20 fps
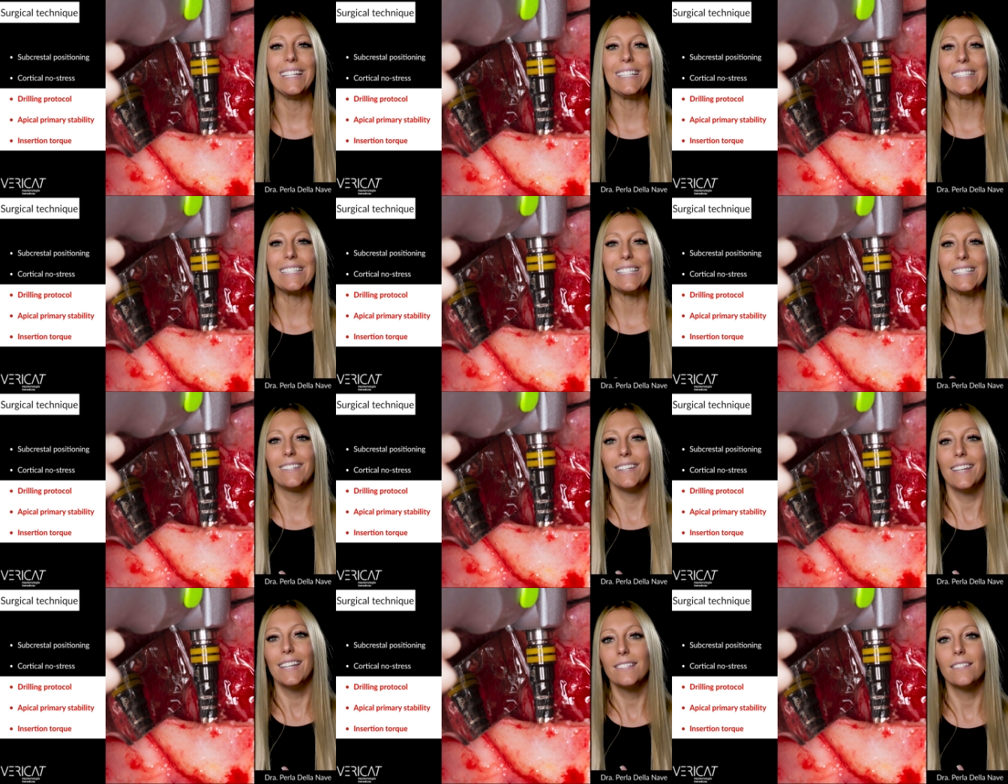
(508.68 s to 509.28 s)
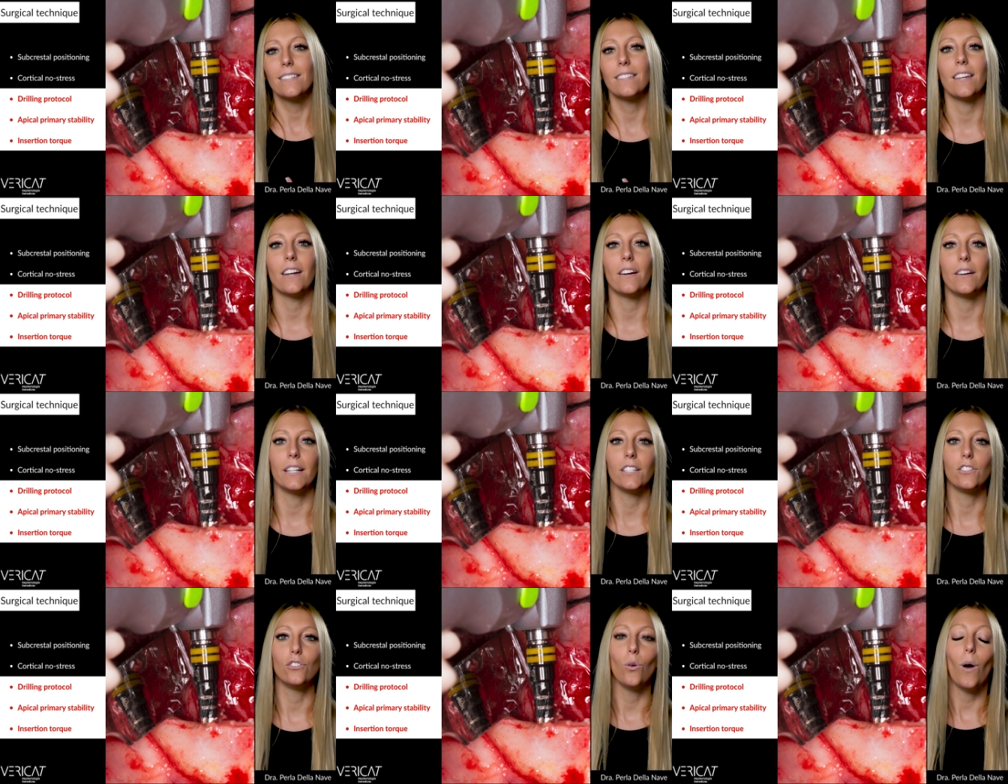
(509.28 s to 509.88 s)
it's
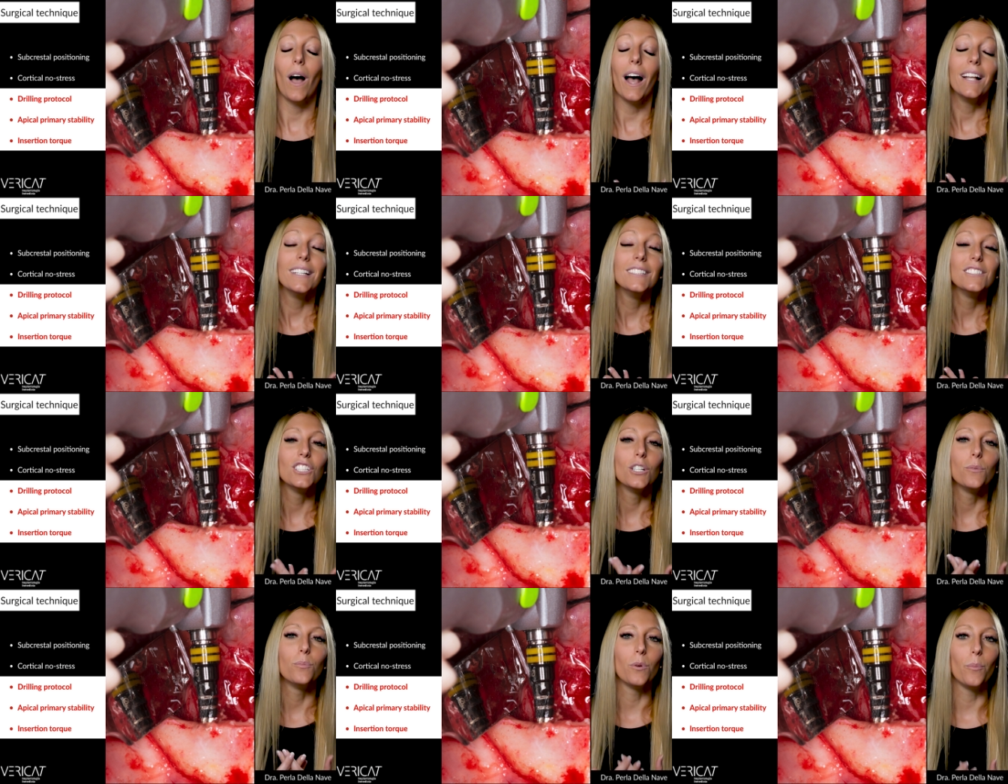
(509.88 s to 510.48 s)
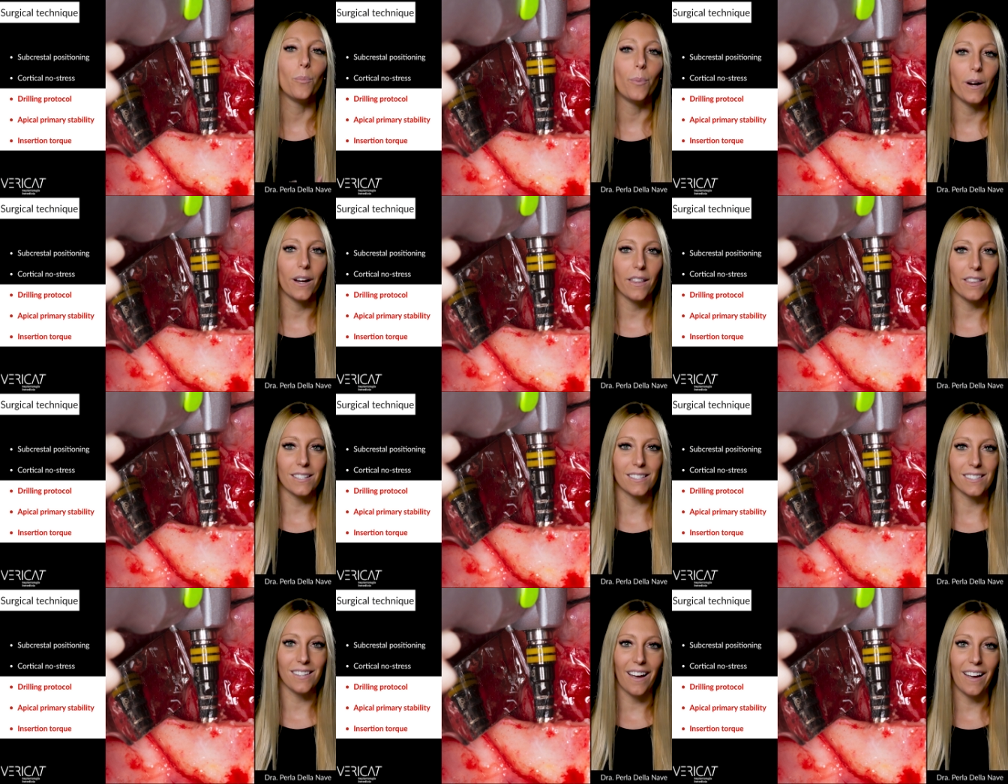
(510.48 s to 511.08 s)
necessary to under-prepare
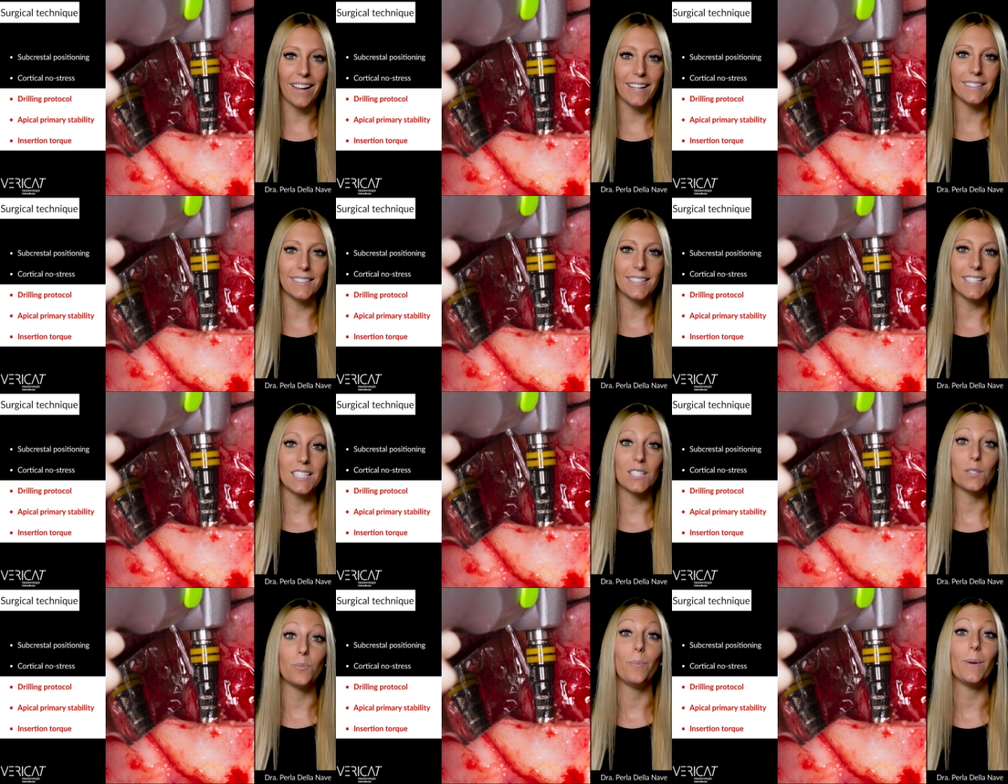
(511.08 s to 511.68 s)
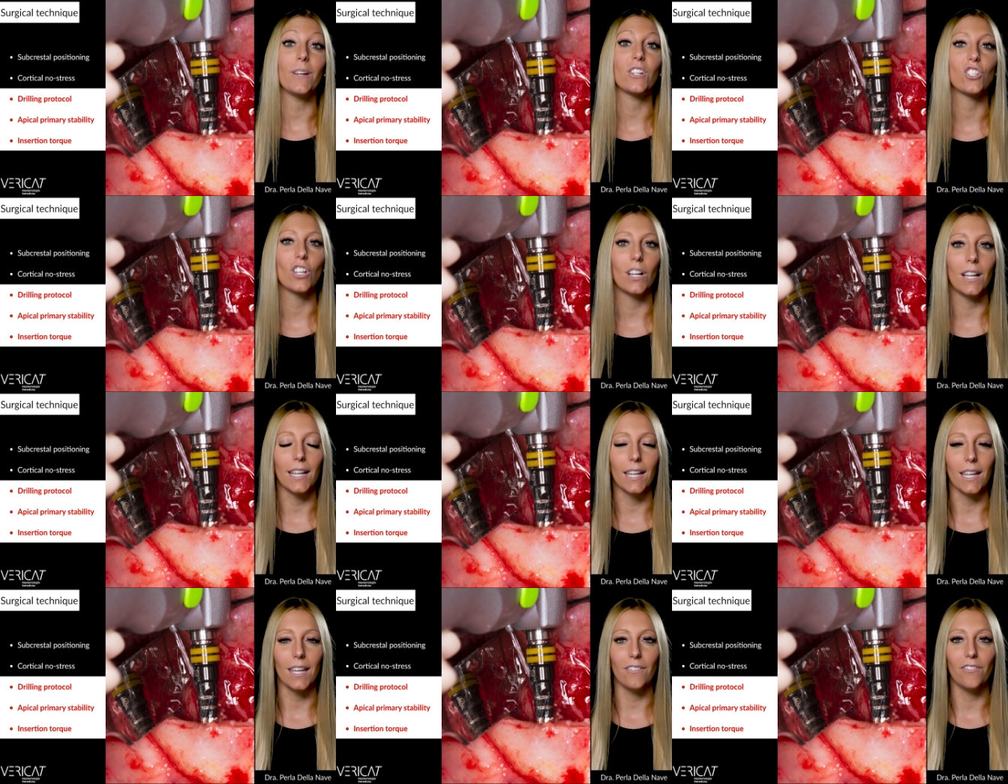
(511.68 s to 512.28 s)
the site,
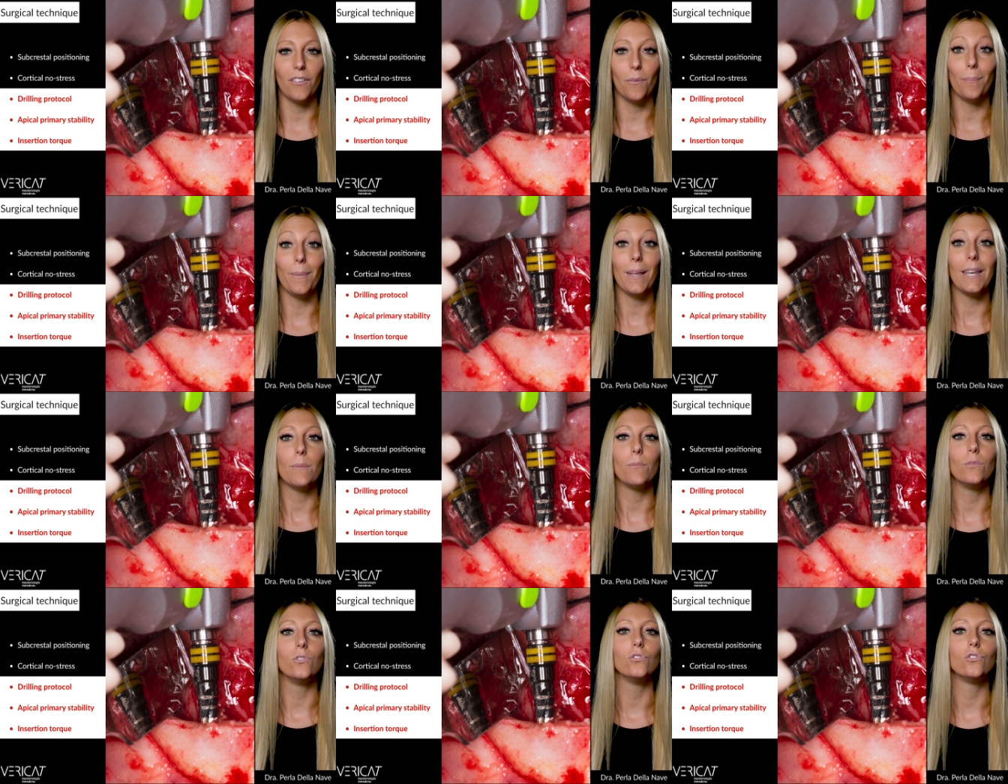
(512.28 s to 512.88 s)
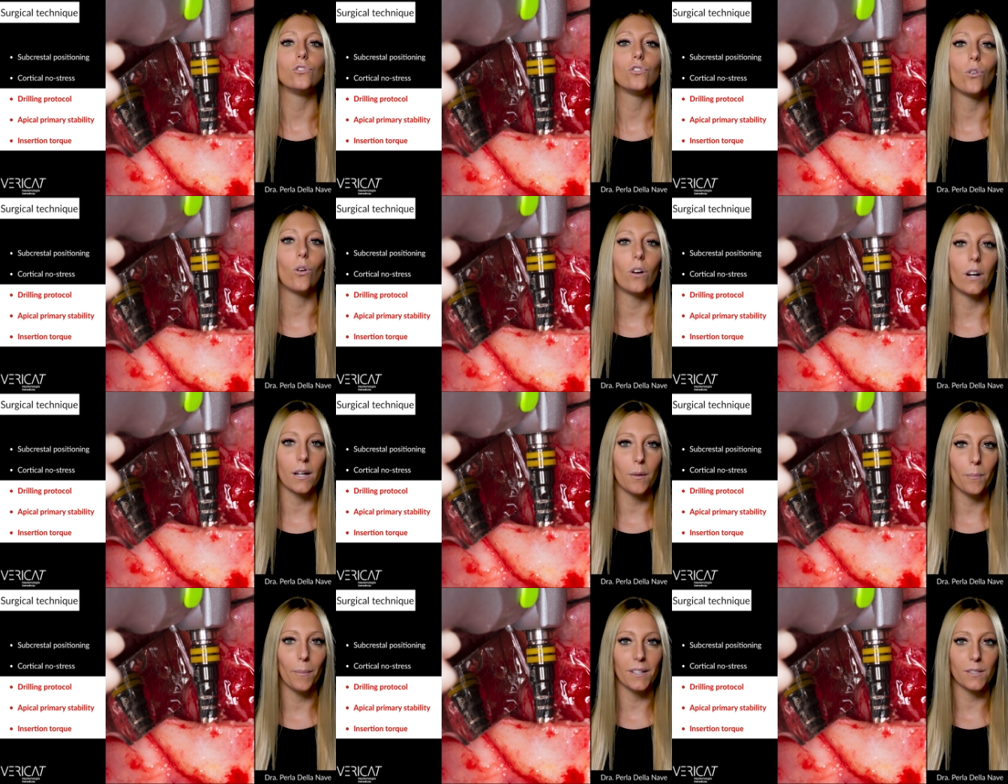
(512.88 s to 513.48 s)
especially if a minimum
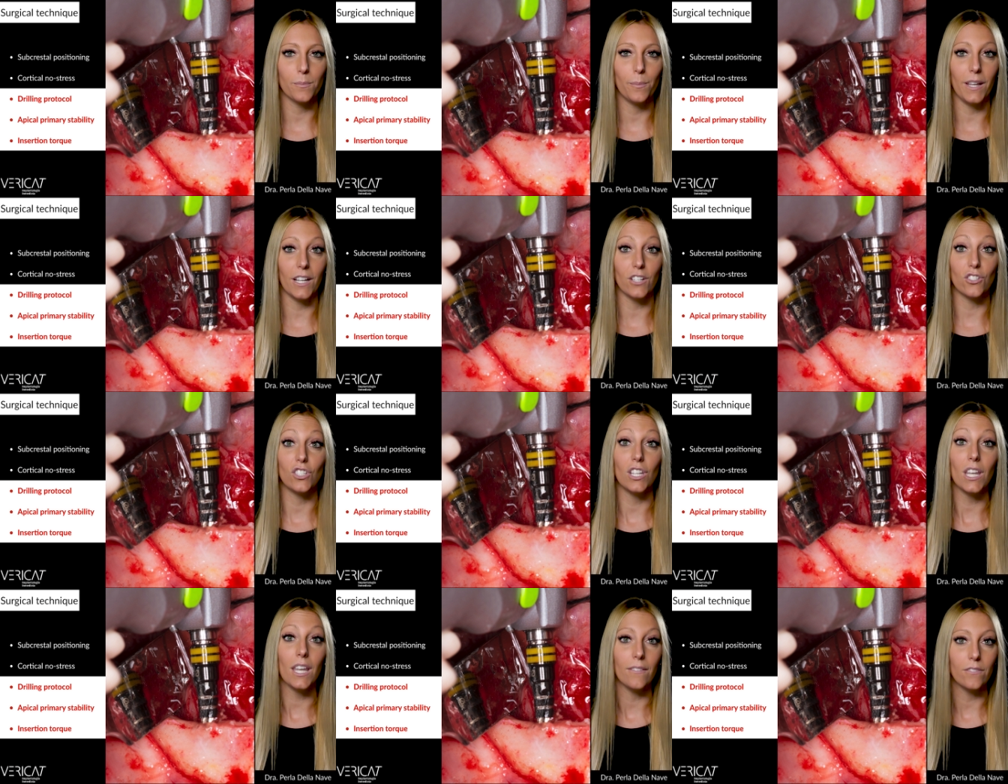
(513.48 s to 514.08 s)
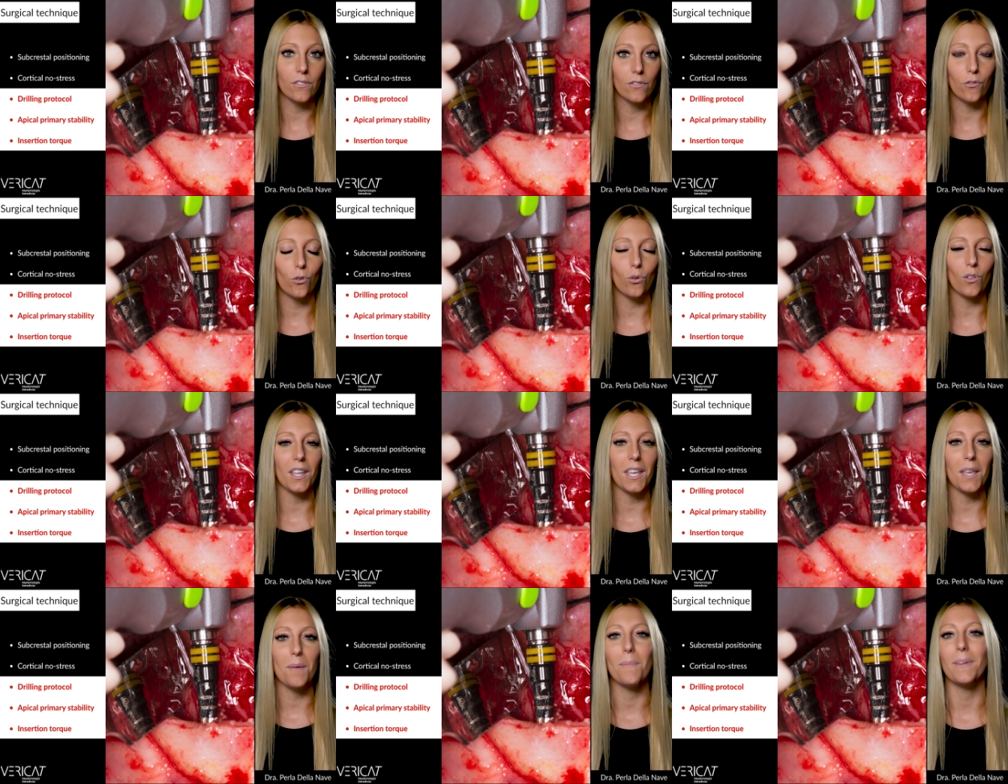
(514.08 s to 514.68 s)
torque must be achieved for
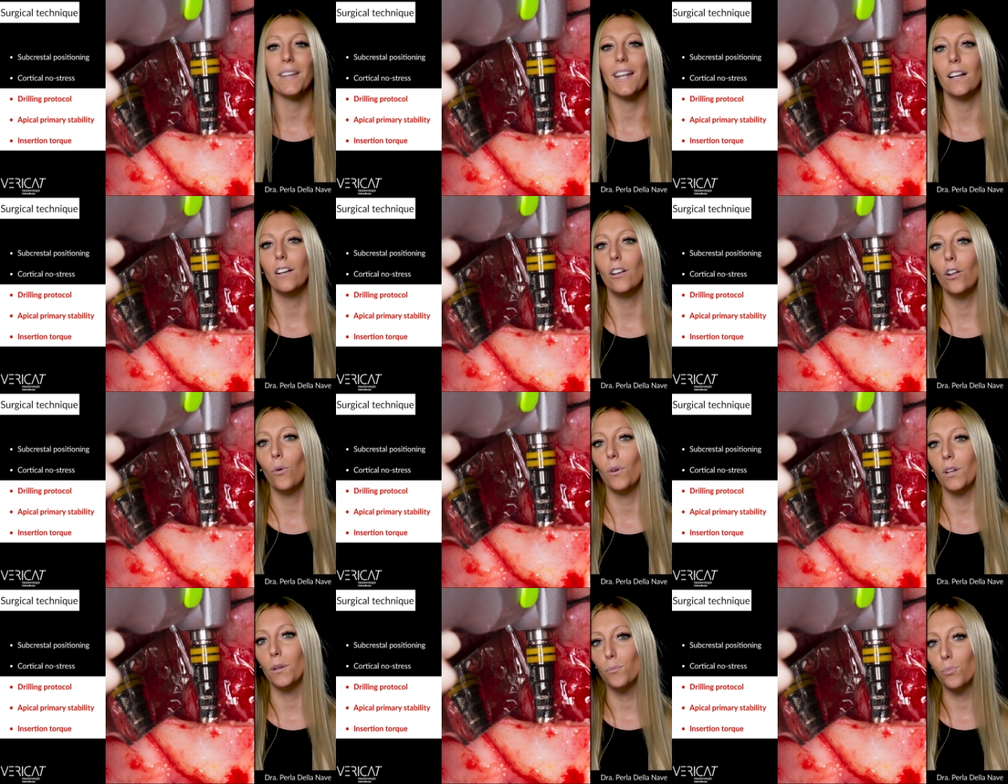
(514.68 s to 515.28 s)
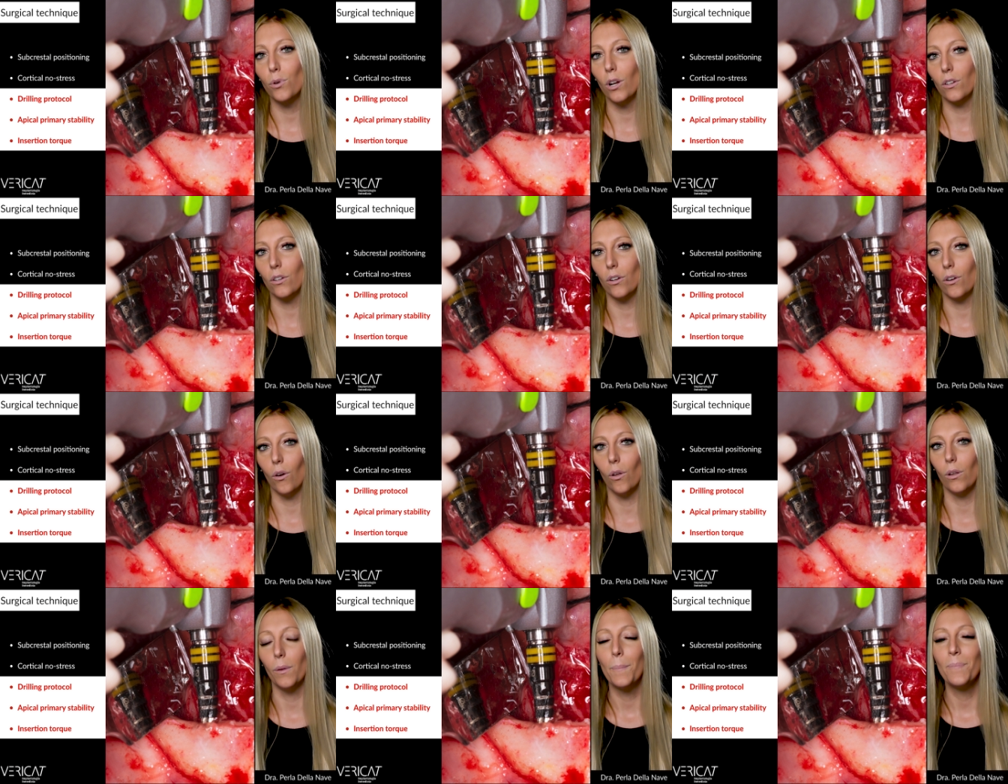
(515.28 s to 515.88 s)
the immediate loading
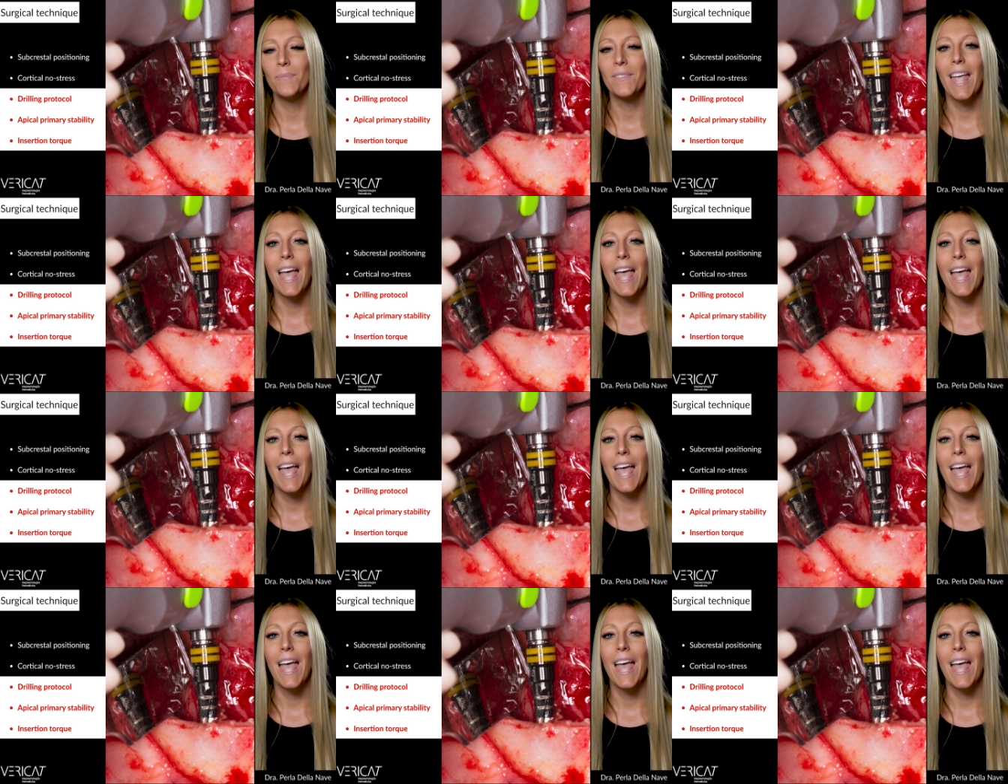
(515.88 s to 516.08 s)
protocol.